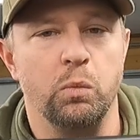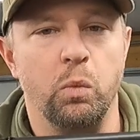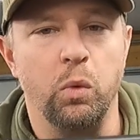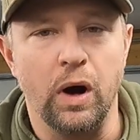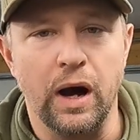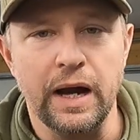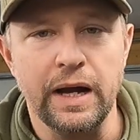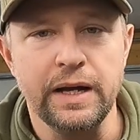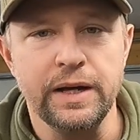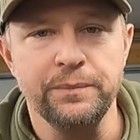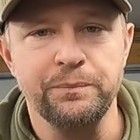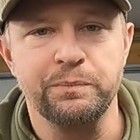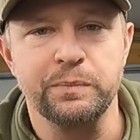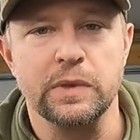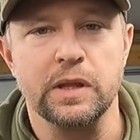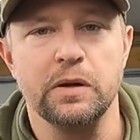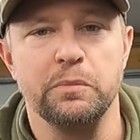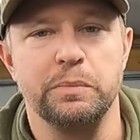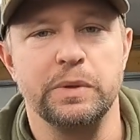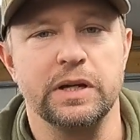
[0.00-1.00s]
Why?
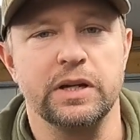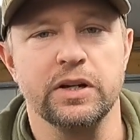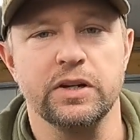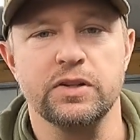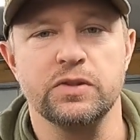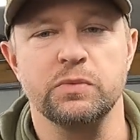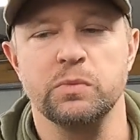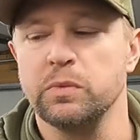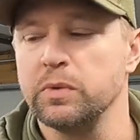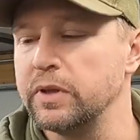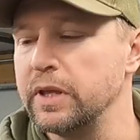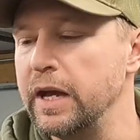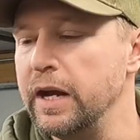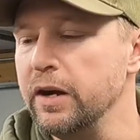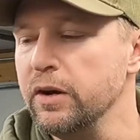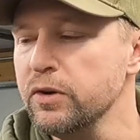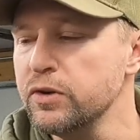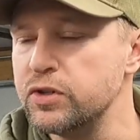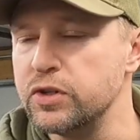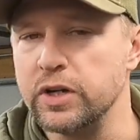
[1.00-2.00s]
Because with a
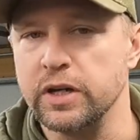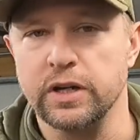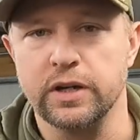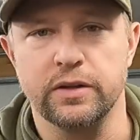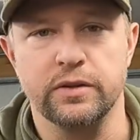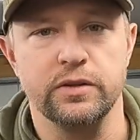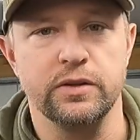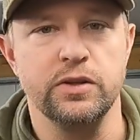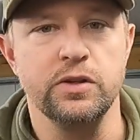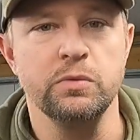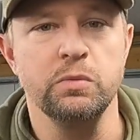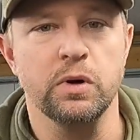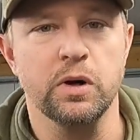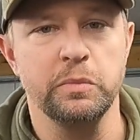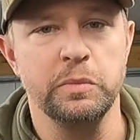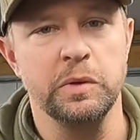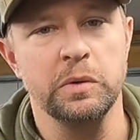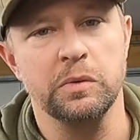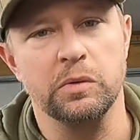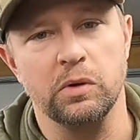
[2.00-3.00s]
hair jig, you
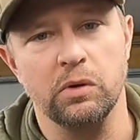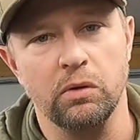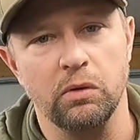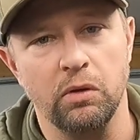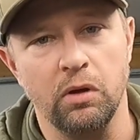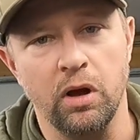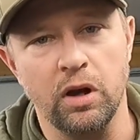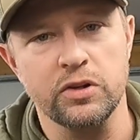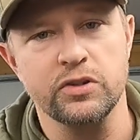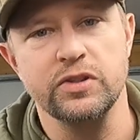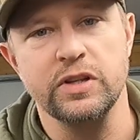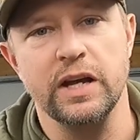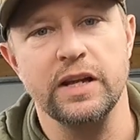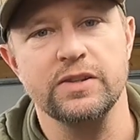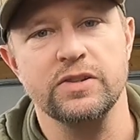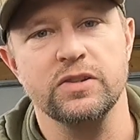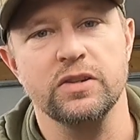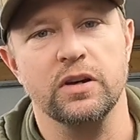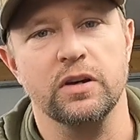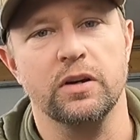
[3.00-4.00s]
want to be able to launch
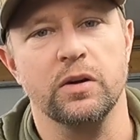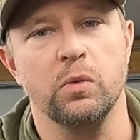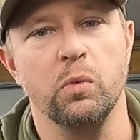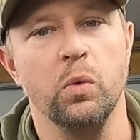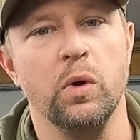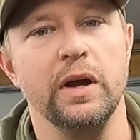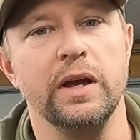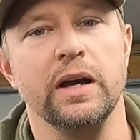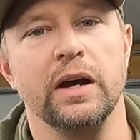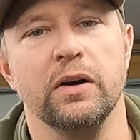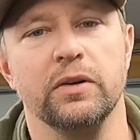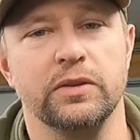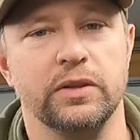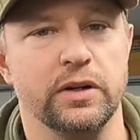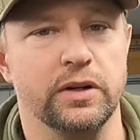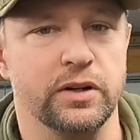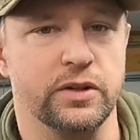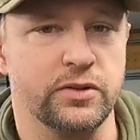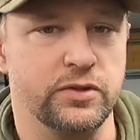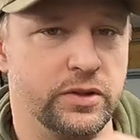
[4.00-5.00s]
that sucker way out
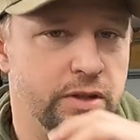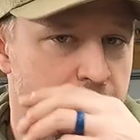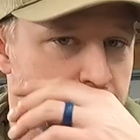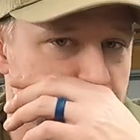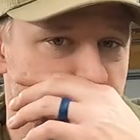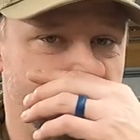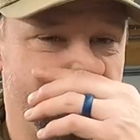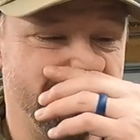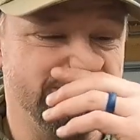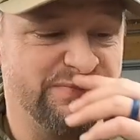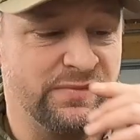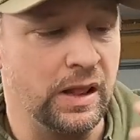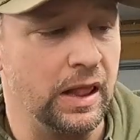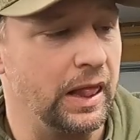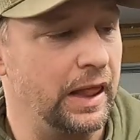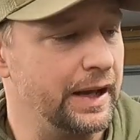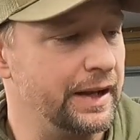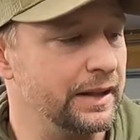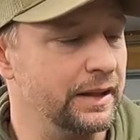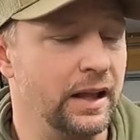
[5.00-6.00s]
there, because you got a
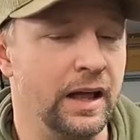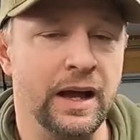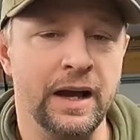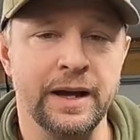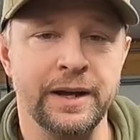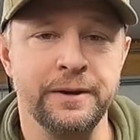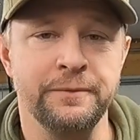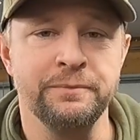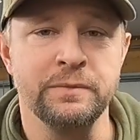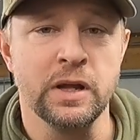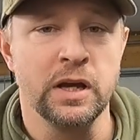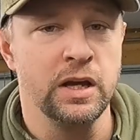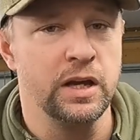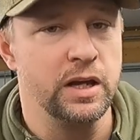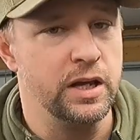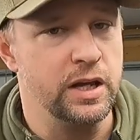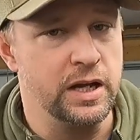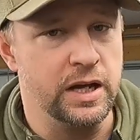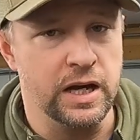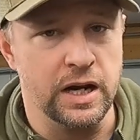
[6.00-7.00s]
light line,
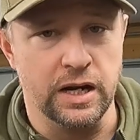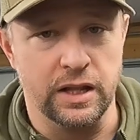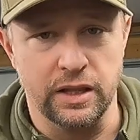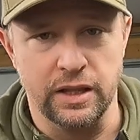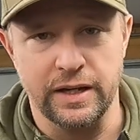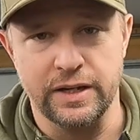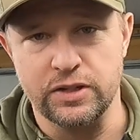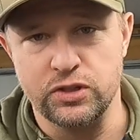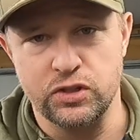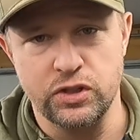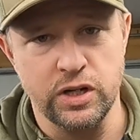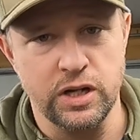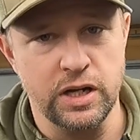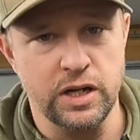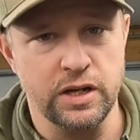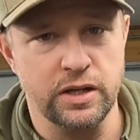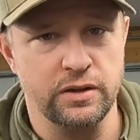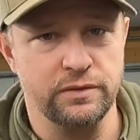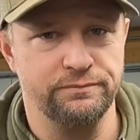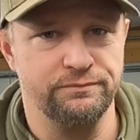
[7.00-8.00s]
you got a light
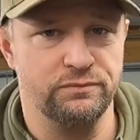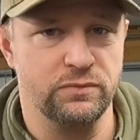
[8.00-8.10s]
jig.